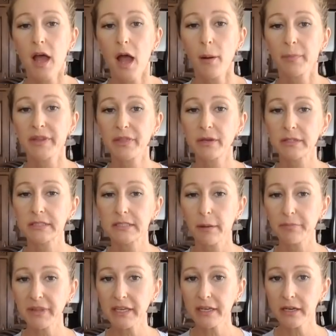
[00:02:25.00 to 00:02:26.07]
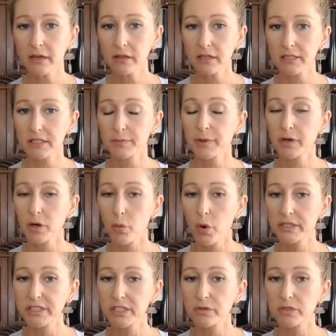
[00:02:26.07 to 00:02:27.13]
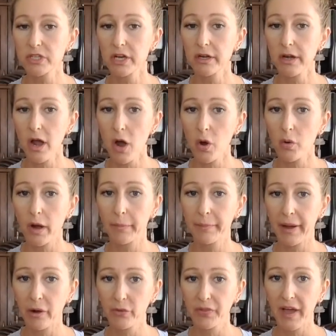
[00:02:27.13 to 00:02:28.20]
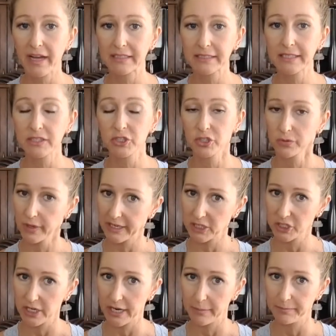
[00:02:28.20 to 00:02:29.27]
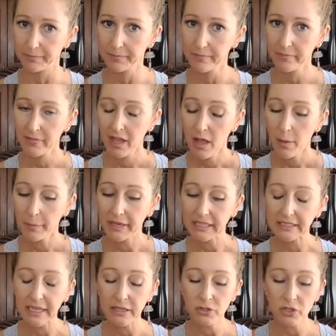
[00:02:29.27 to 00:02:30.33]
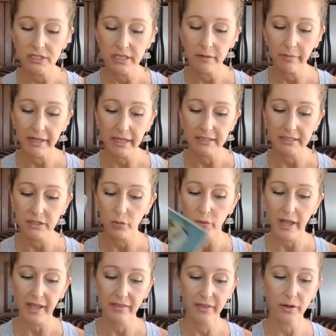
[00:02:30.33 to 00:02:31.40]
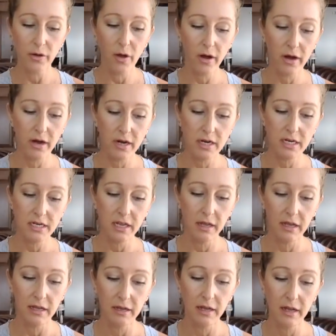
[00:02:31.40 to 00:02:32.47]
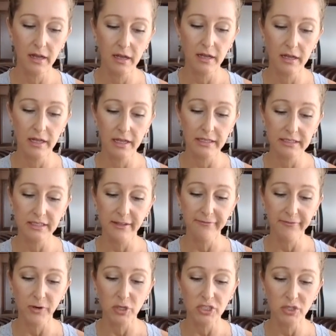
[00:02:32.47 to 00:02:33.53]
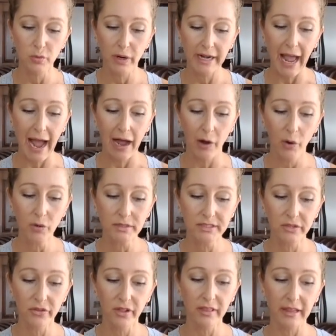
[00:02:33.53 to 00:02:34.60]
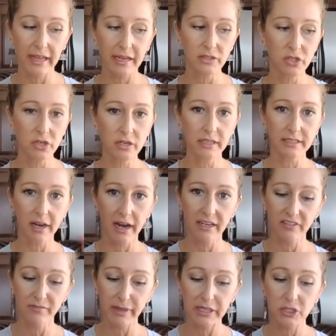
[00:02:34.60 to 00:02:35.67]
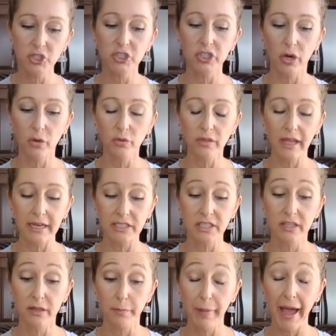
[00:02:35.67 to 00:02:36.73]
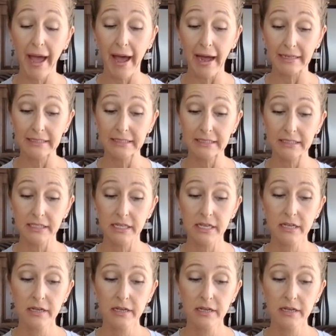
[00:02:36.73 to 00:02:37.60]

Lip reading: But there's something here that Spirit wants you to know about that situation. But it's interesting because the way the card, it's the first one out, so the lantern is kind of being shown like to the past.